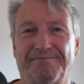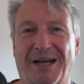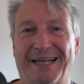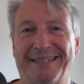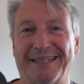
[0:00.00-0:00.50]

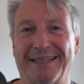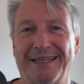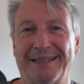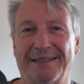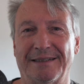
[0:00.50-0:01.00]

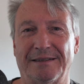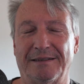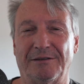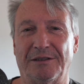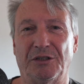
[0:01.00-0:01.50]
idyllic.
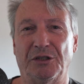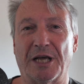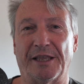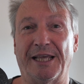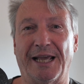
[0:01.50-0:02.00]

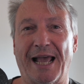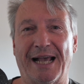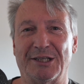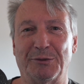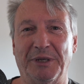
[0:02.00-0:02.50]
Nothing
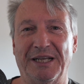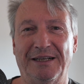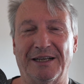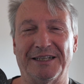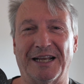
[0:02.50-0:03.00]
has
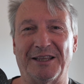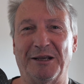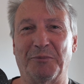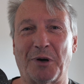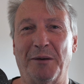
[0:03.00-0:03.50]
been,
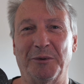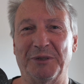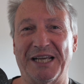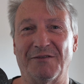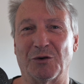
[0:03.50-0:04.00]
nothing
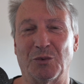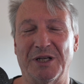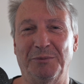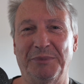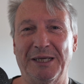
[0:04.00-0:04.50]
probably ever
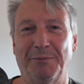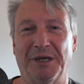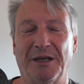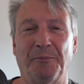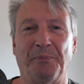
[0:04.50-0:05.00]
will be.
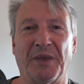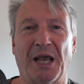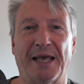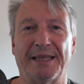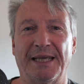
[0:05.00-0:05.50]
But
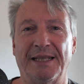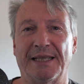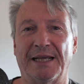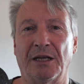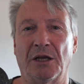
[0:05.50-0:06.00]
I think
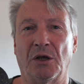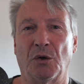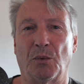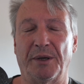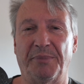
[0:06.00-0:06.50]
that
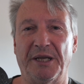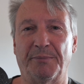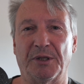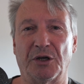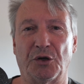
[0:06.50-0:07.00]
when
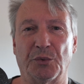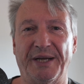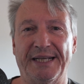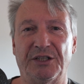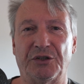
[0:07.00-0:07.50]
people
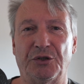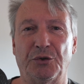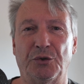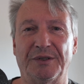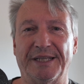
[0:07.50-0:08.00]
agree
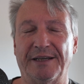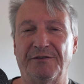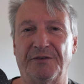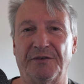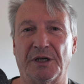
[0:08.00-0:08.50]
to
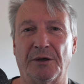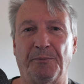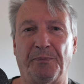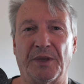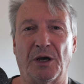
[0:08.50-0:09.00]
live
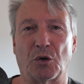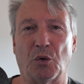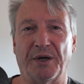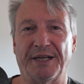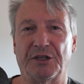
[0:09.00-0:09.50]

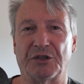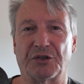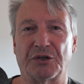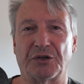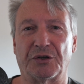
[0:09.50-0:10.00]
according to
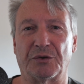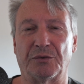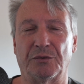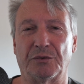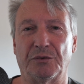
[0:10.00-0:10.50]
certain
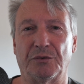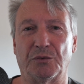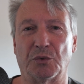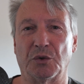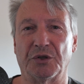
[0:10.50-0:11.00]

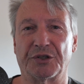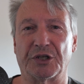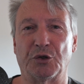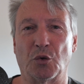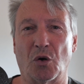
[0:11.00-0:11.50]
rules
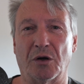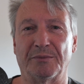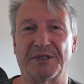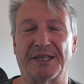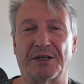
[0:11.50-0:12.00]
and
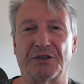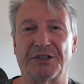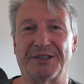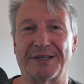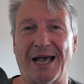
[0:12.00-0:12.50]
norms that are
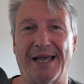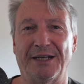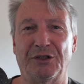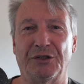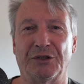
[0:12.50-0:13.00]

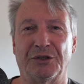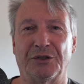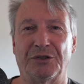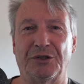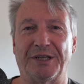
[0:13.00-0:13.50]
designed
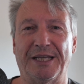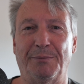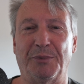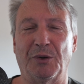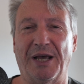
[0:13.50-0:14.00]
to
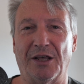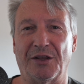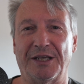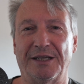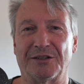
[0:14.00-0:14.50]
keep you
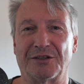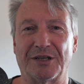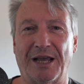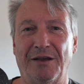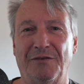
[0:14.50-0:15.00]
healthy and
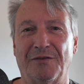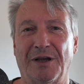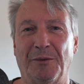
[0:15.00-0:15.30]
safe